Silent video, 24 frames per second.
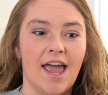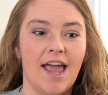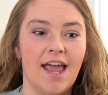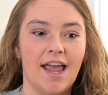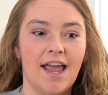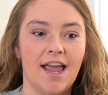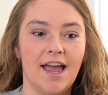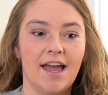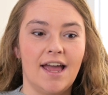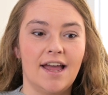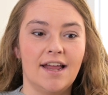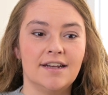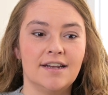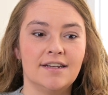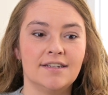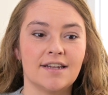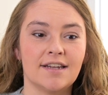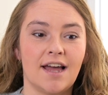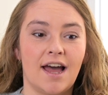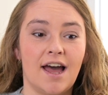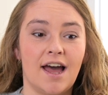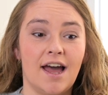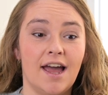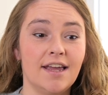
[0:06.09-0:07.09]
And
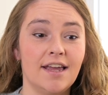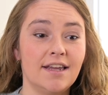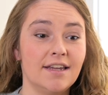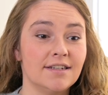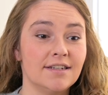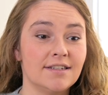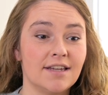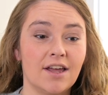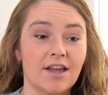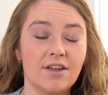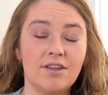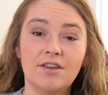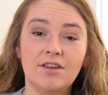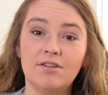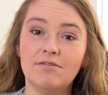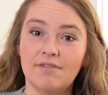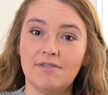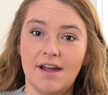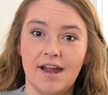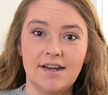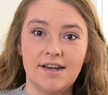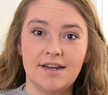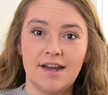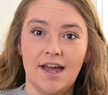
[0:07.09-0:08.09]
I can tell you
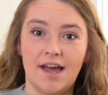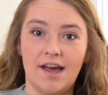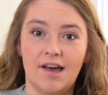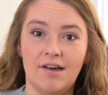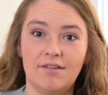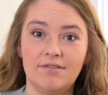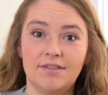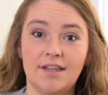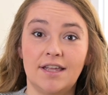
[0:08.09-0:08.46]
right now